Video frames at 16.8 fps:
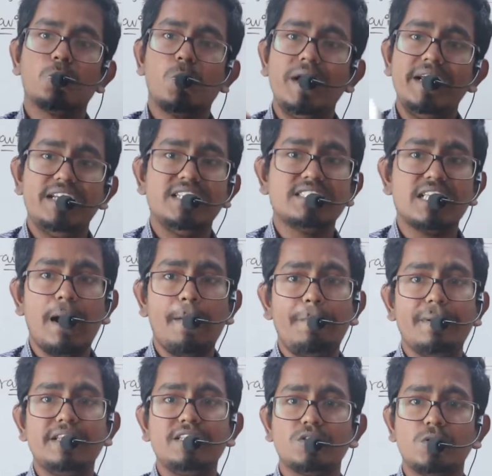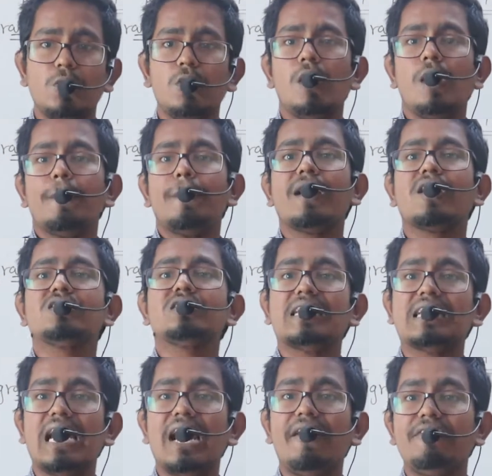Why it is happening so? Because
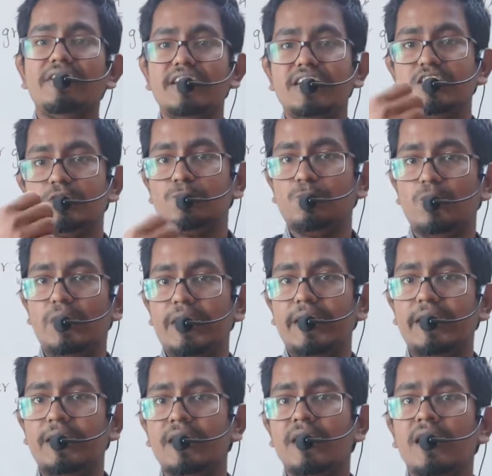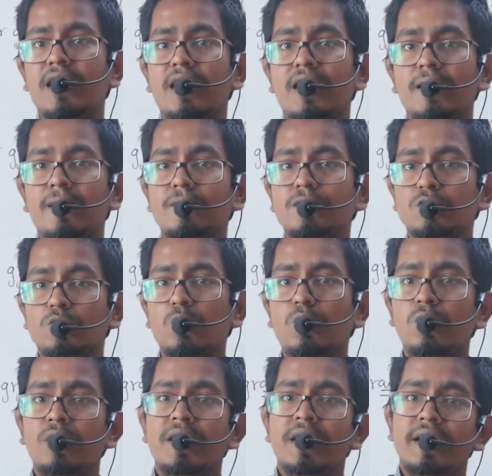the gravity is pulling.
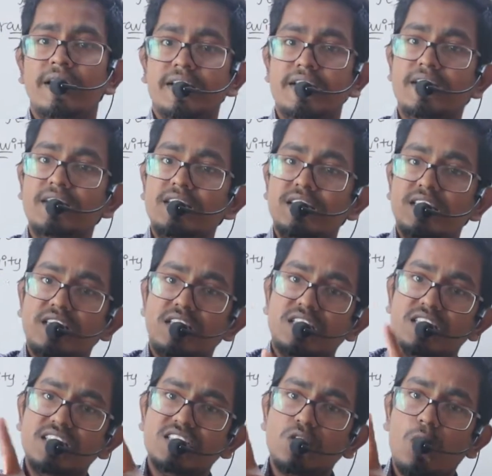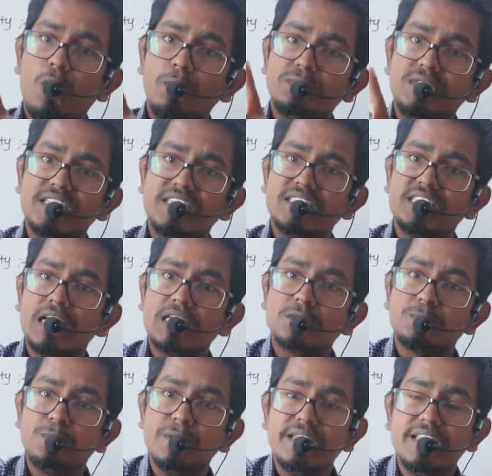So in this object is
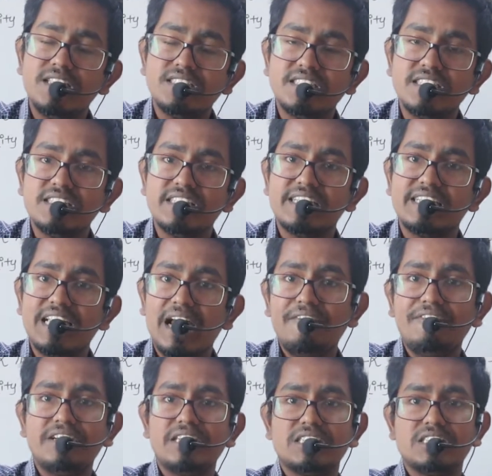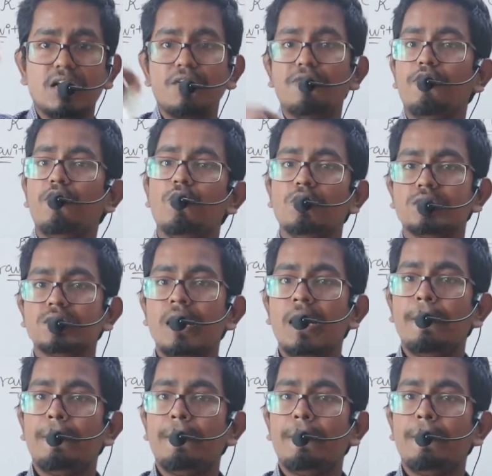experiencing the gravitational force.